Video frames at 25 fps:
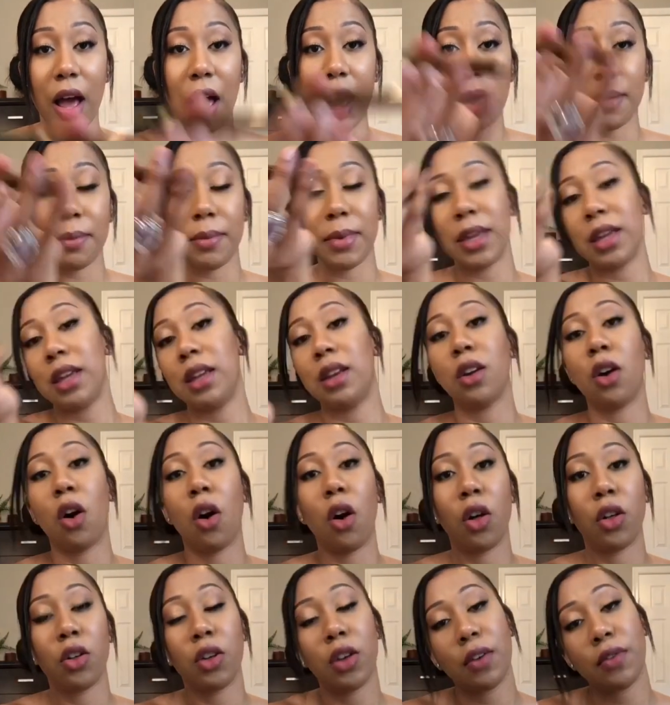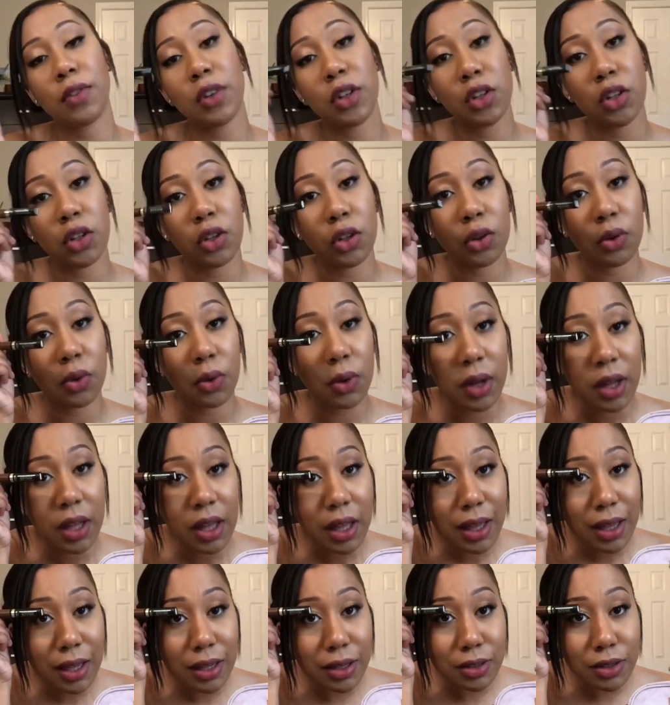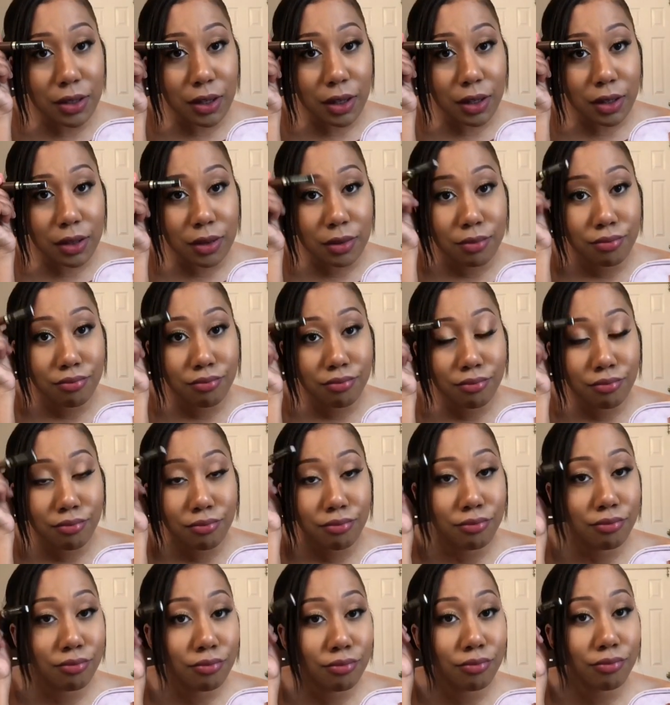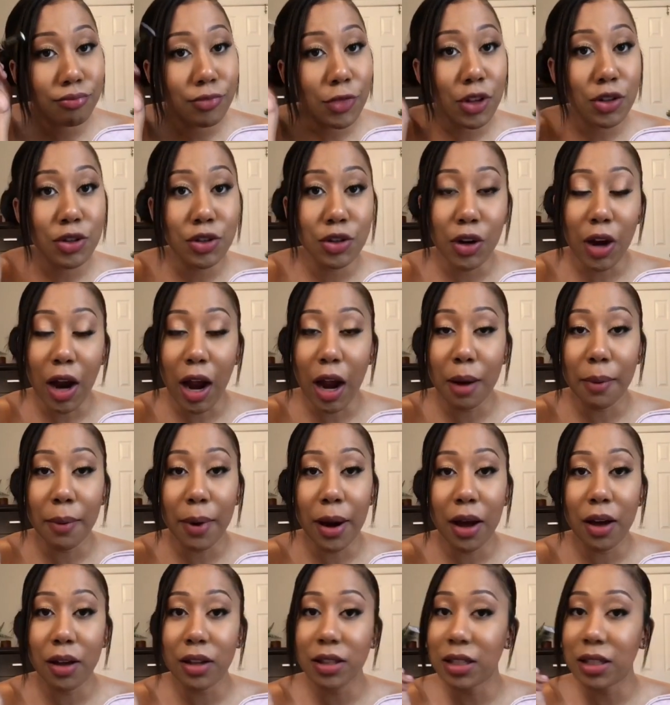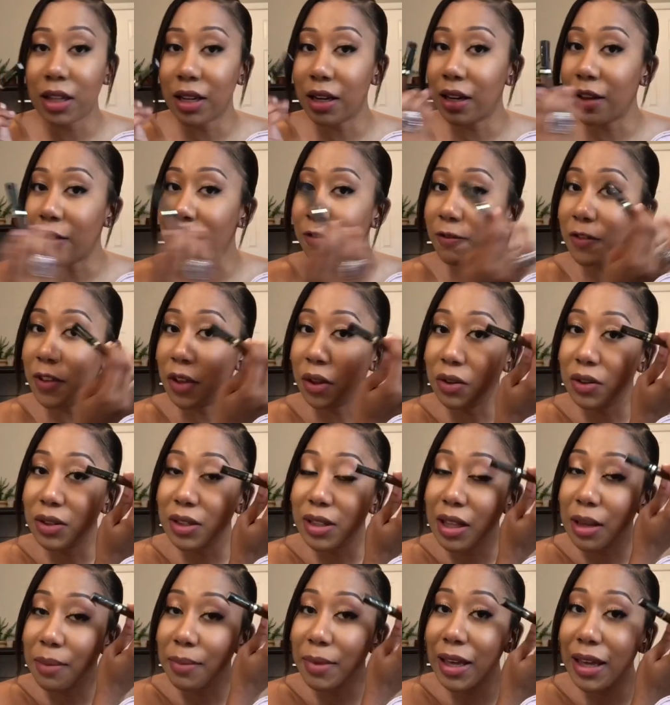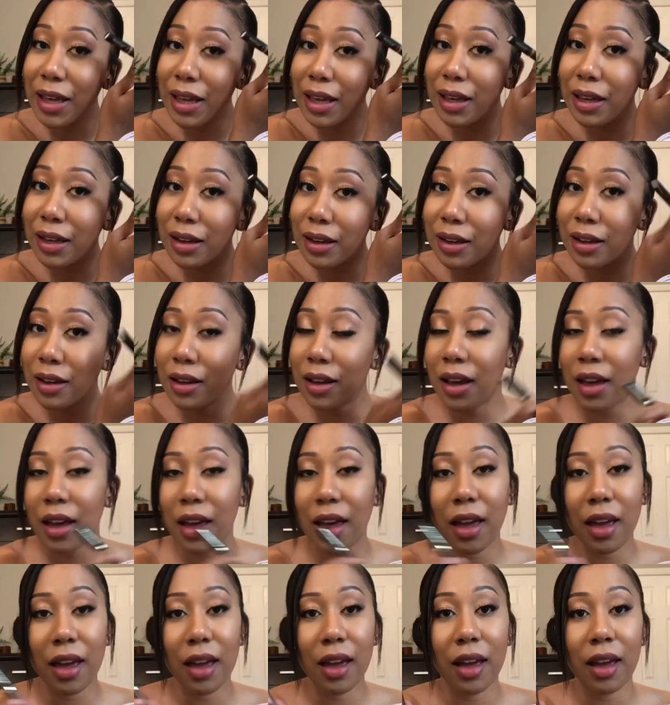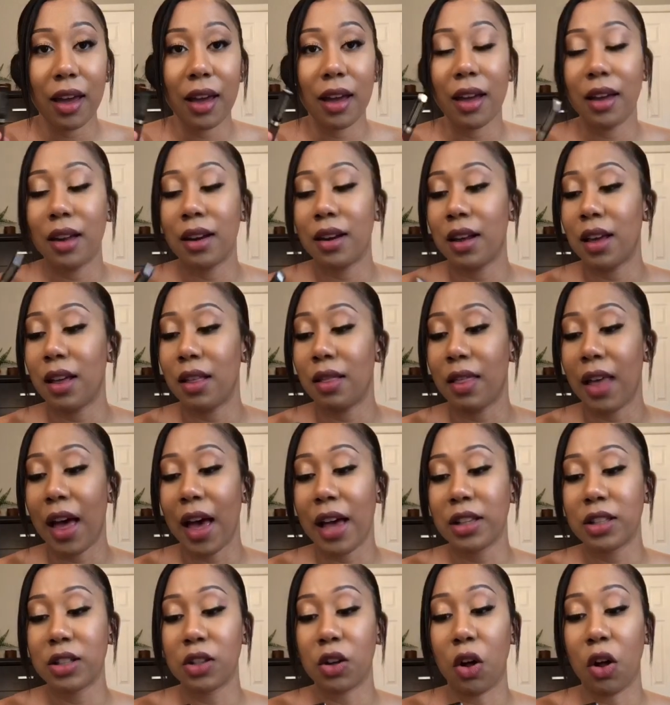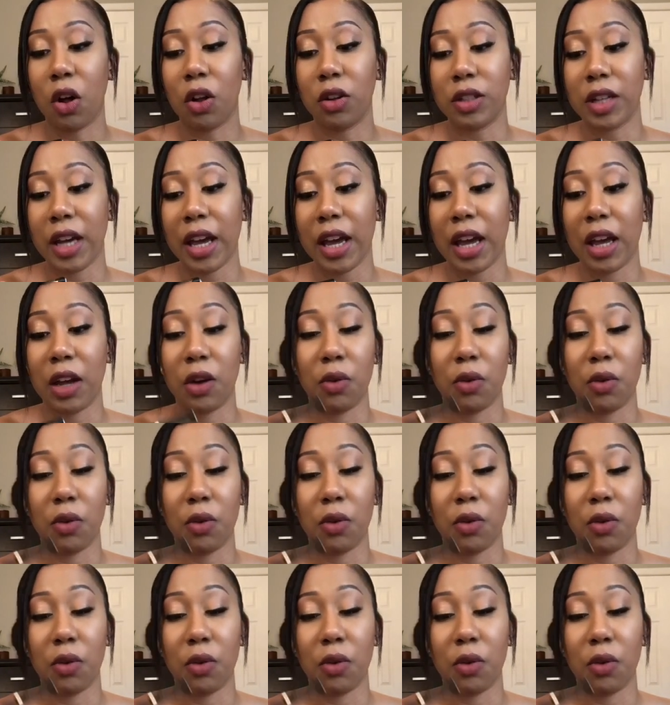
I mean, all you have to do is just to your eyebrows and it fills them in, and it lasts all day.